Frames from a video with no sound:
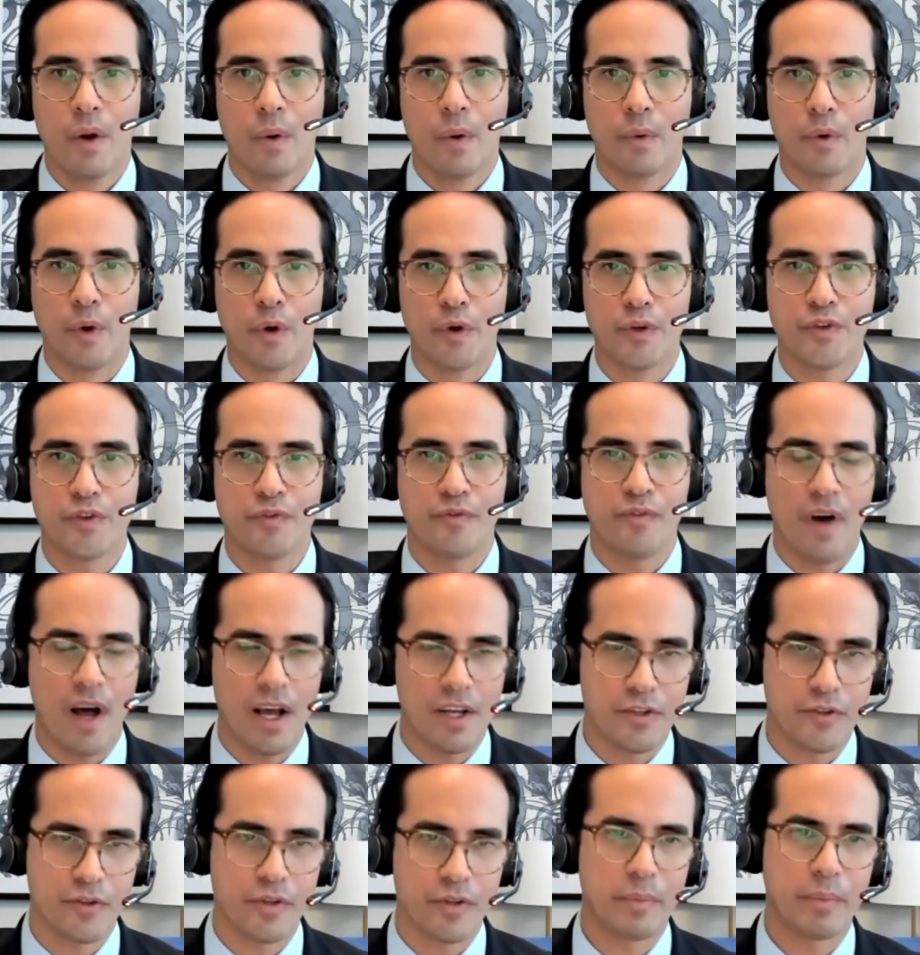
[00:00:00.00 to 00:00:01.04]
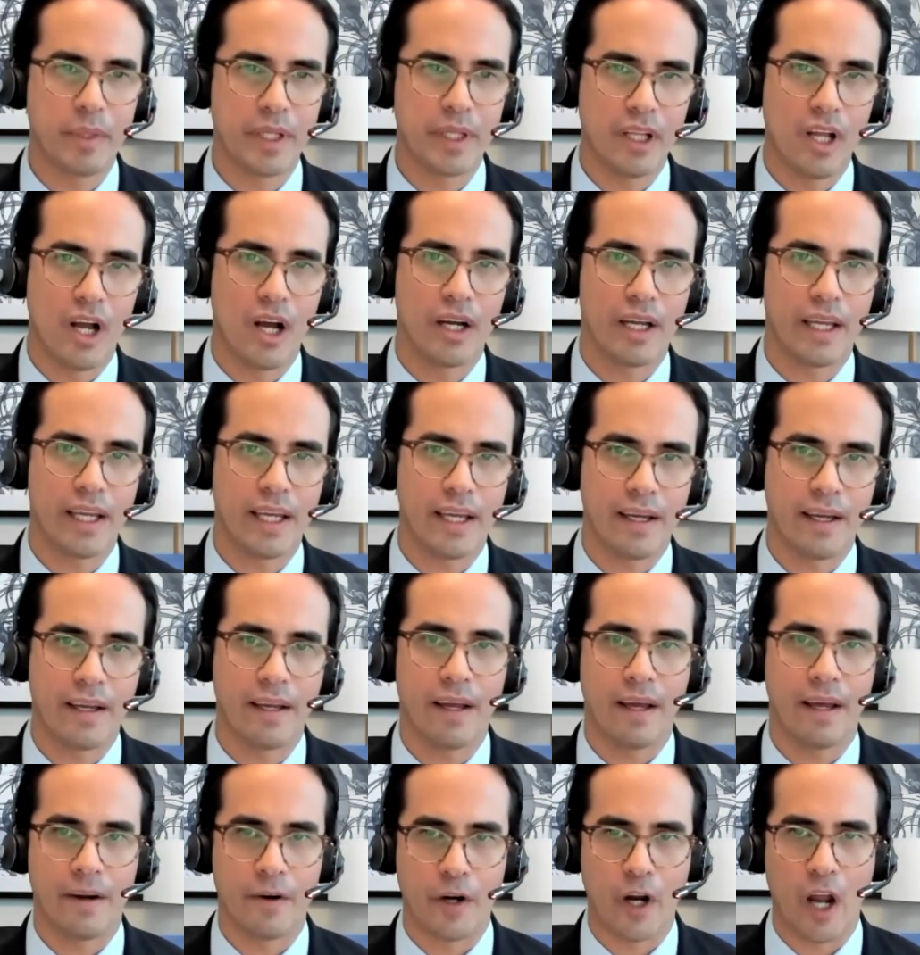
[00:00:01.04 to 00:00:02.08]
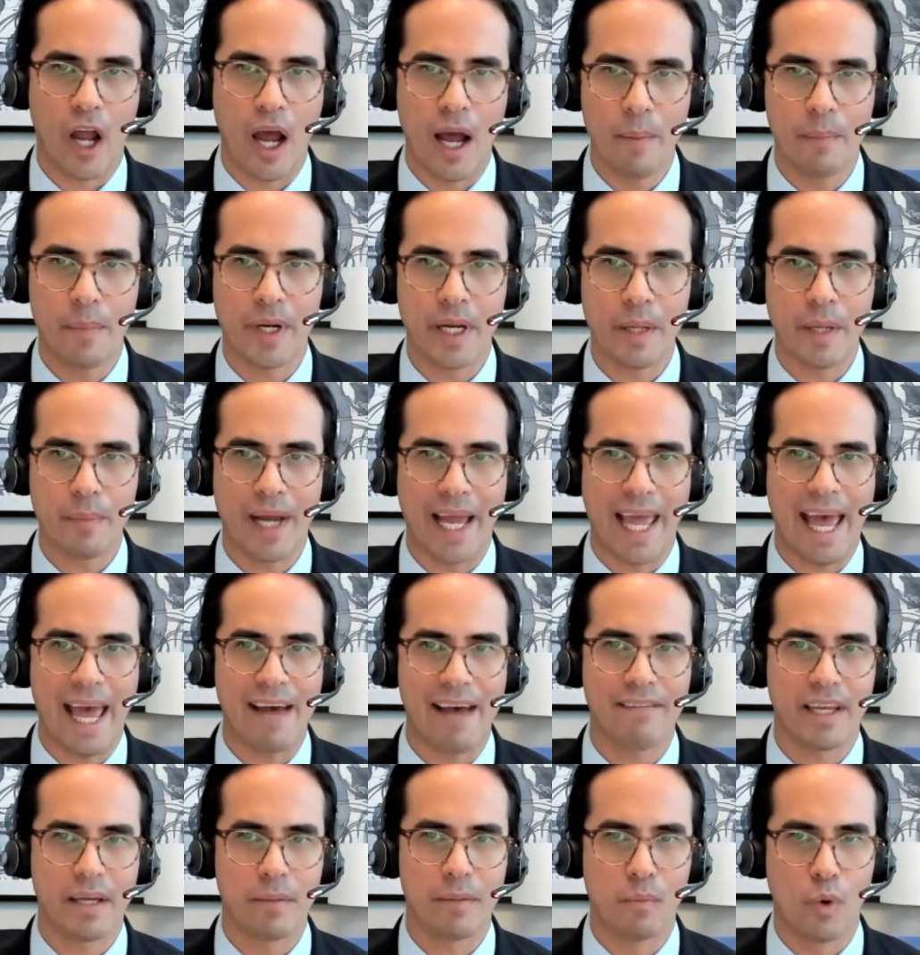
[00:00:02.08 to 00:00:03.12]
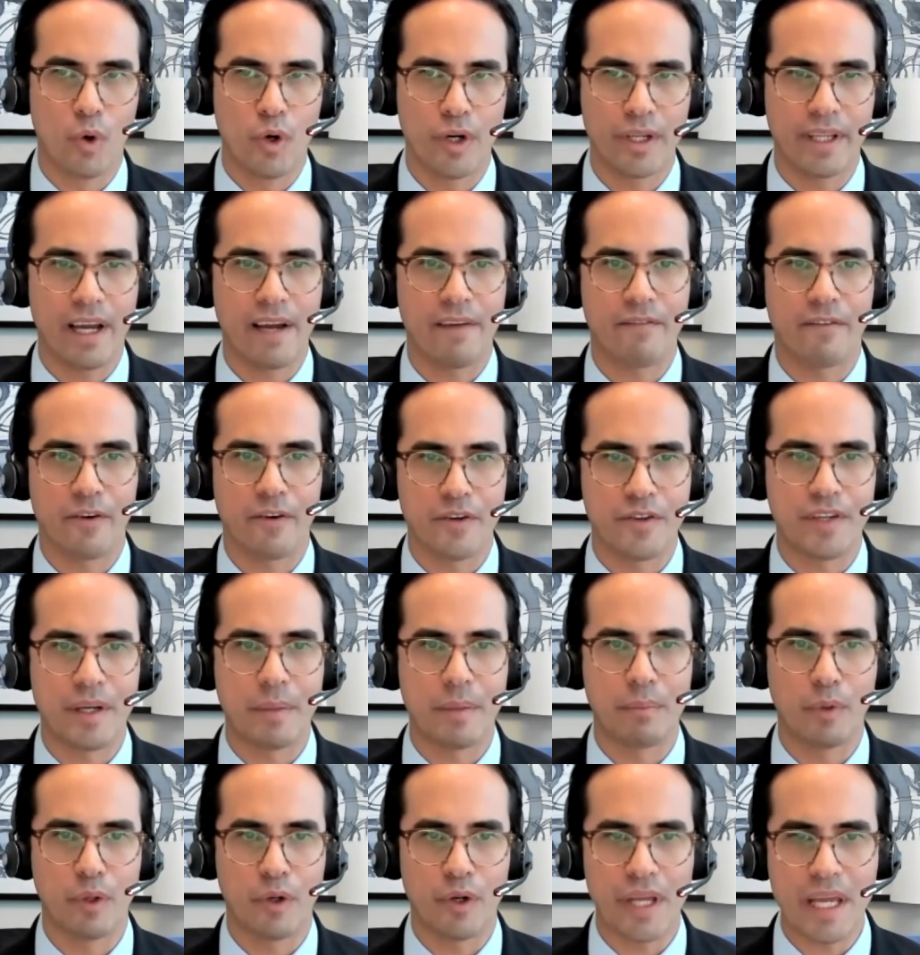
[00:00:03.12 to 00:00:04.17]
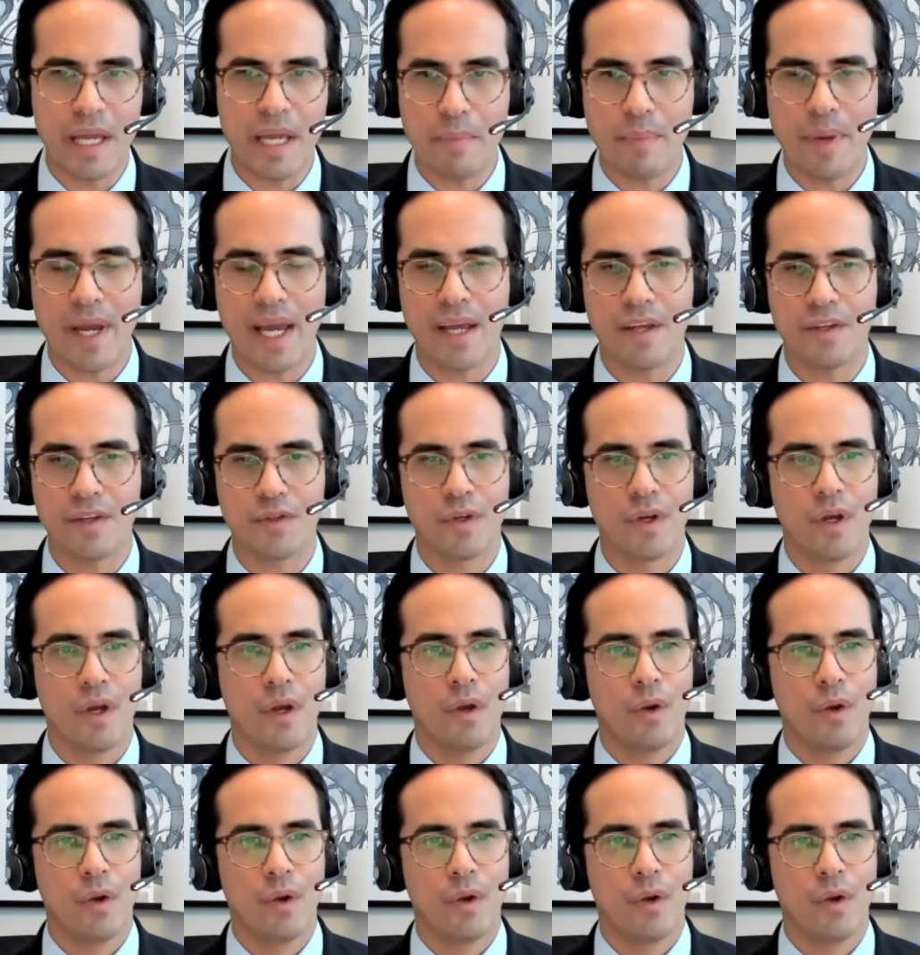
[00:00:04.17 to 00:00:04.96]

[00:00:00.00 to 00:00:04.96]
We're also fostering belonging at our company by having a more diverse employee base.